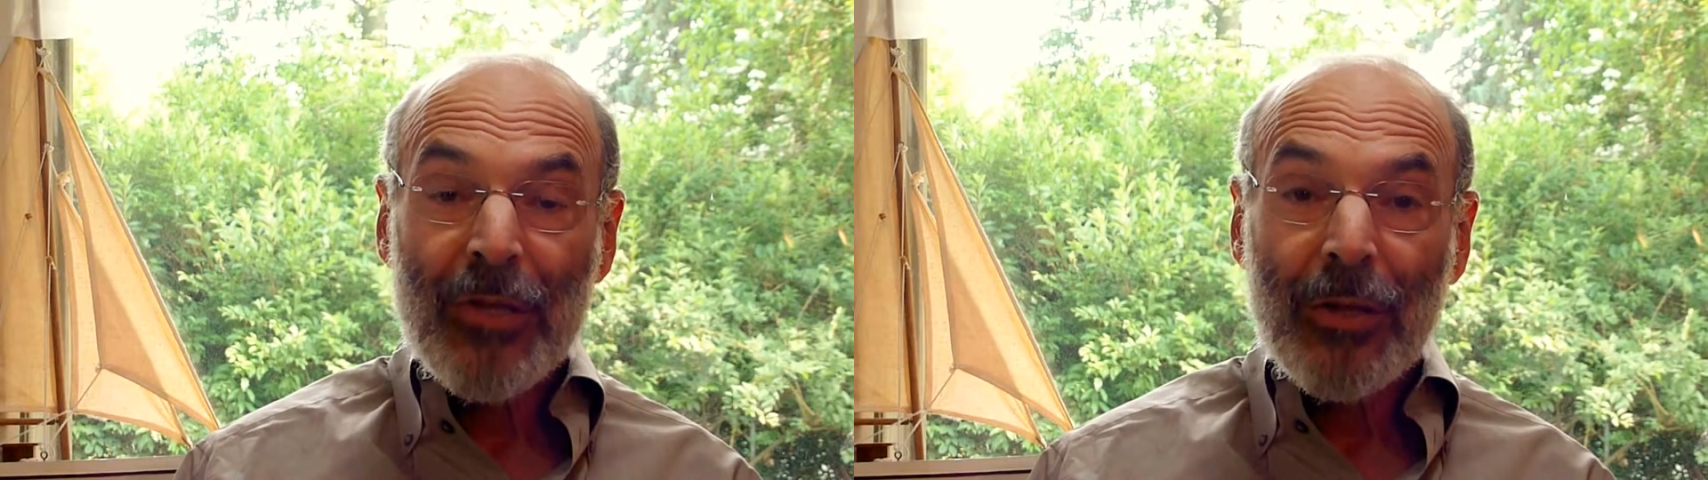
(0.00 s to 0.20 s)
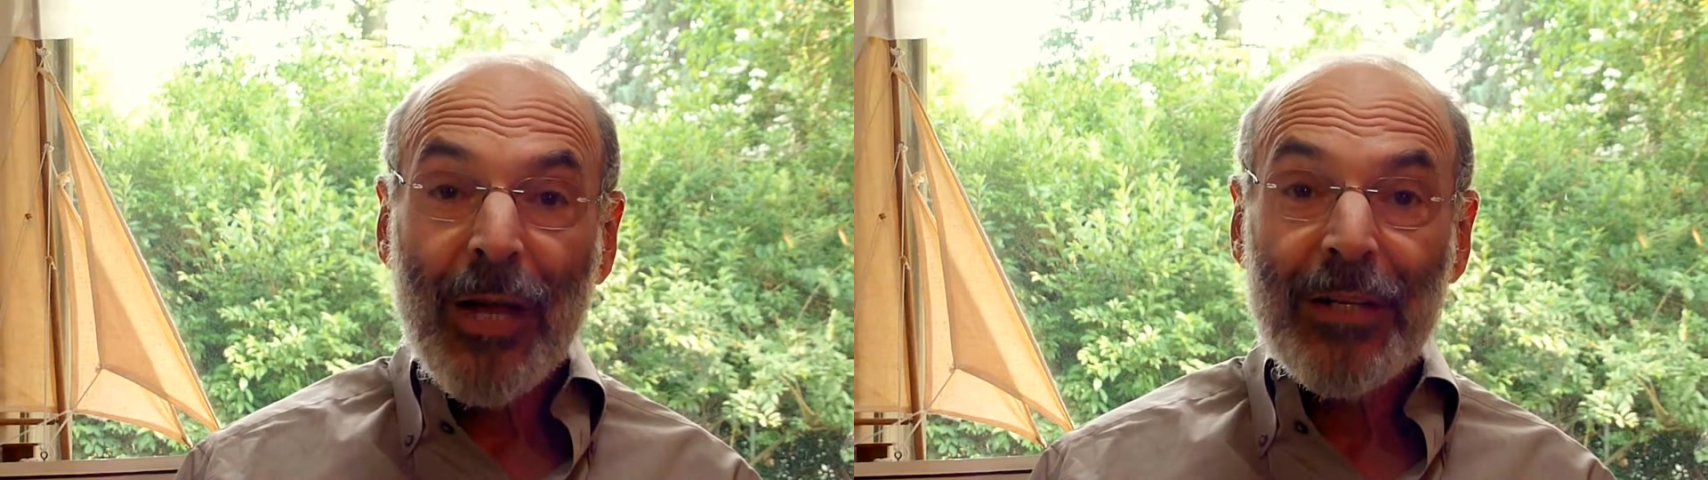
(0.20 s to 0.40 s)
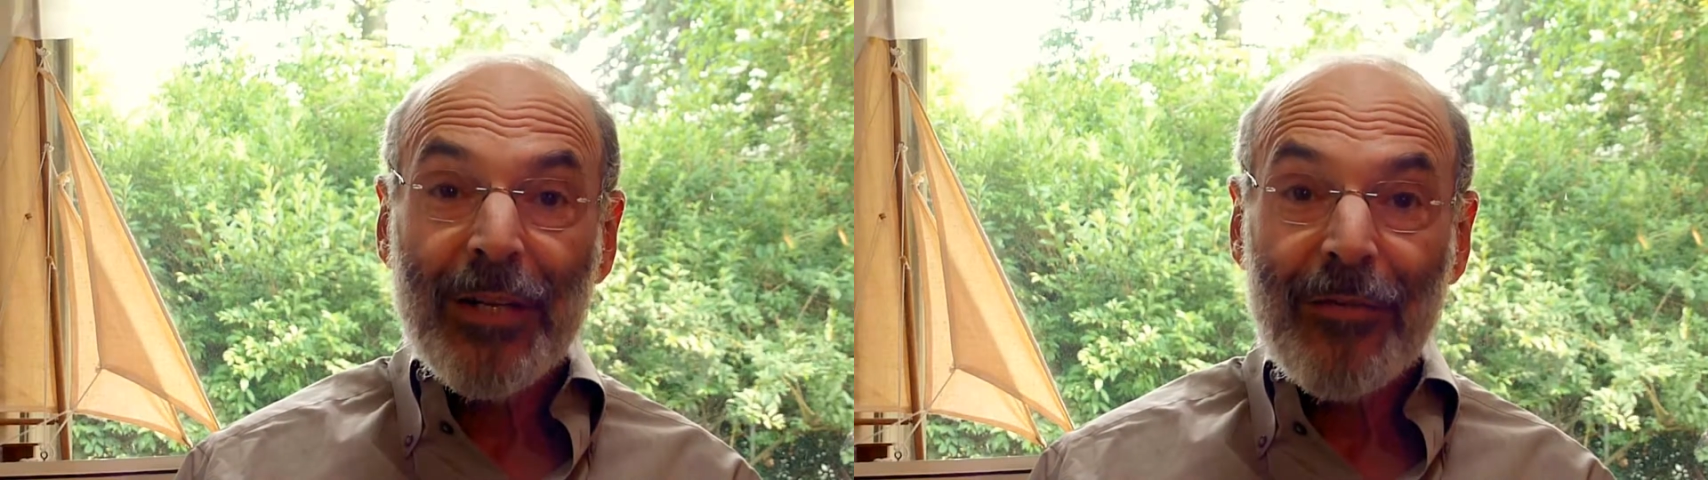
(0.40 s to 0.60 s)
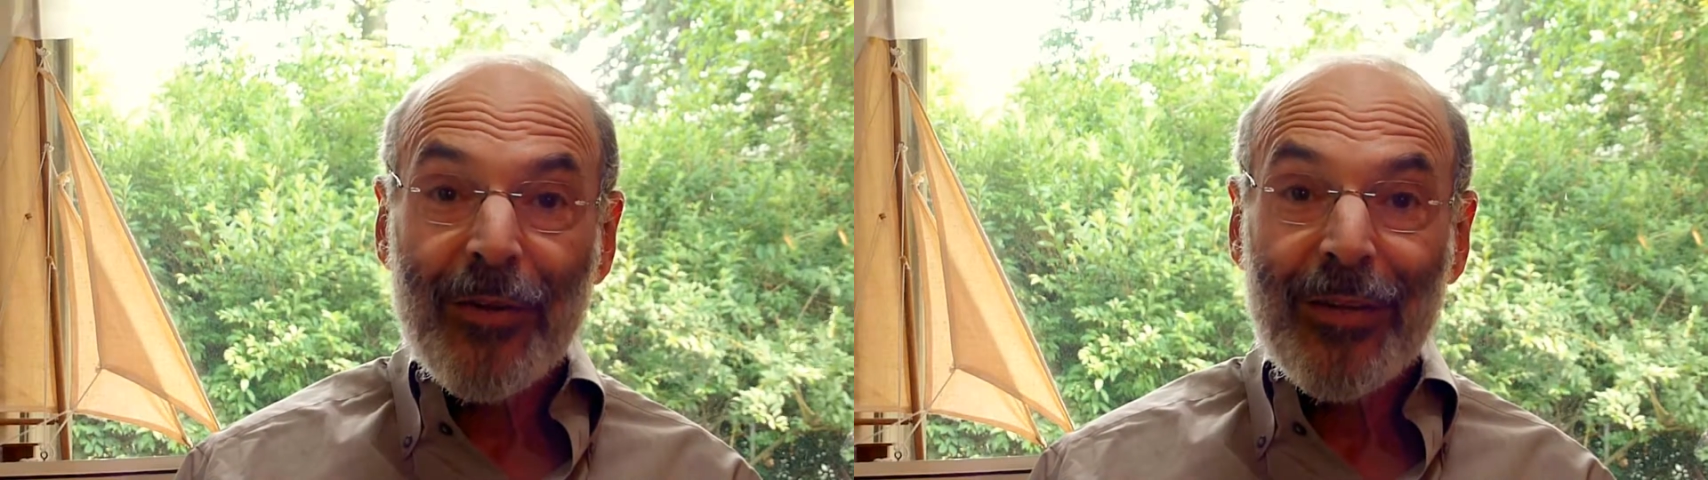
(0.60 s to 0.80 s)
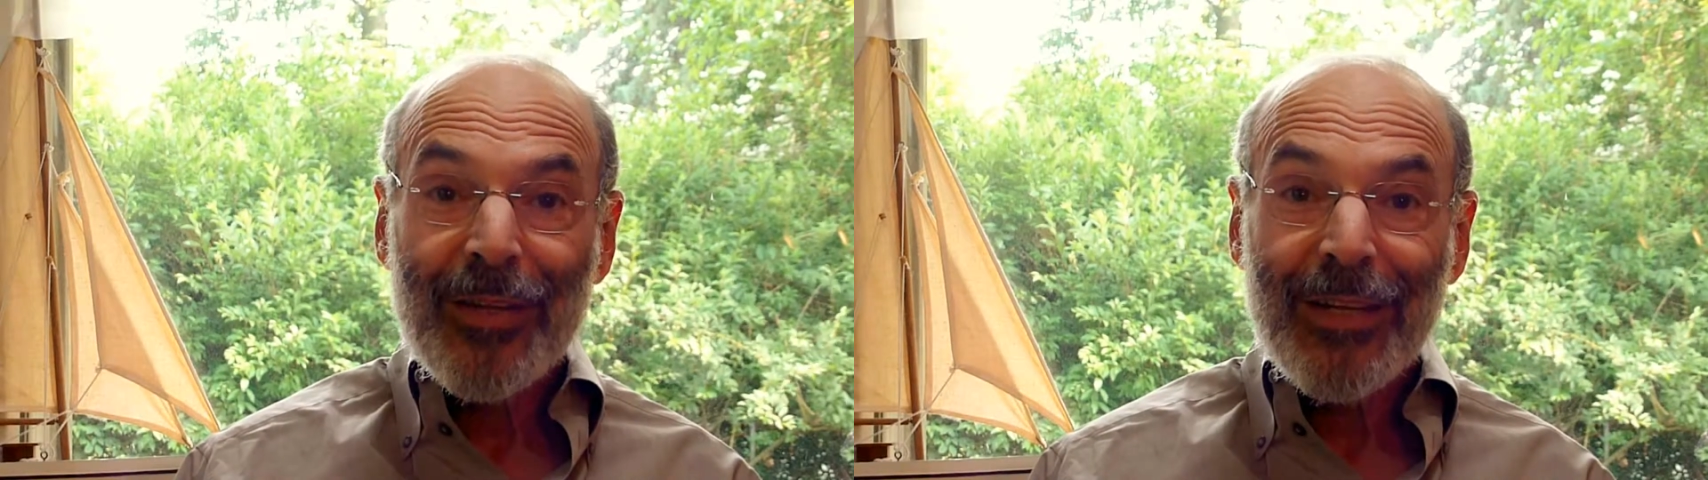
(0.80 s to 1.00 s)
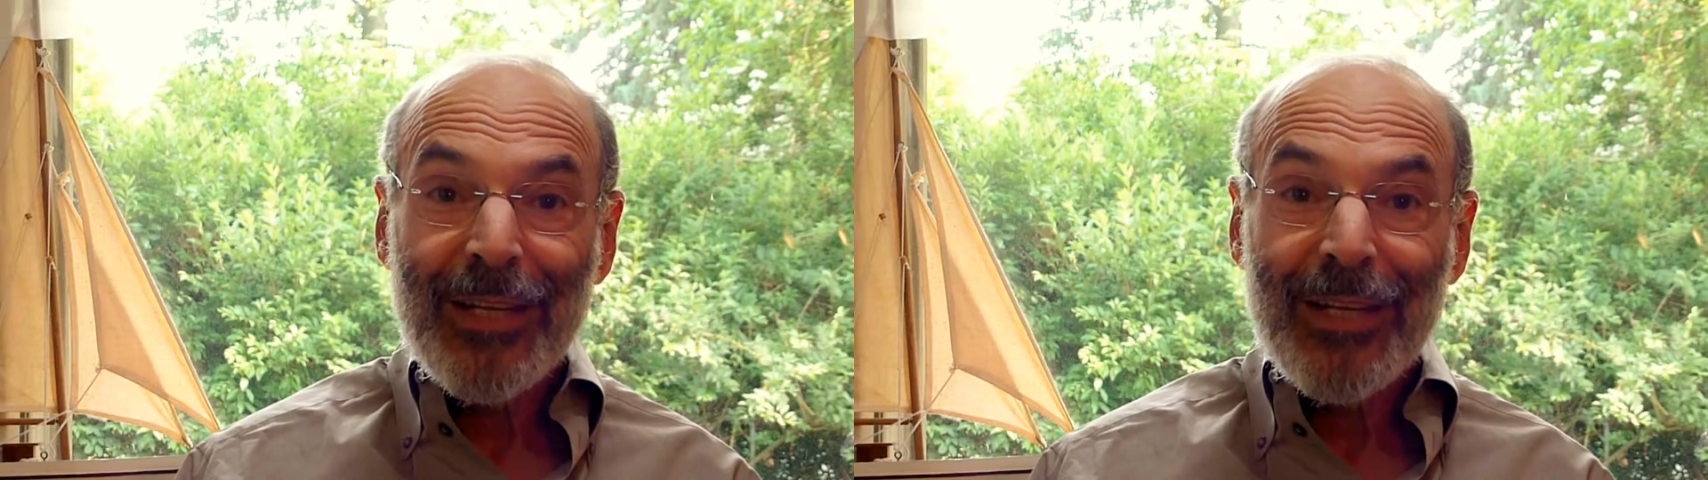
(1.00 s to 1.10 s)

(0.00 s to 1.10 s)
a lot different than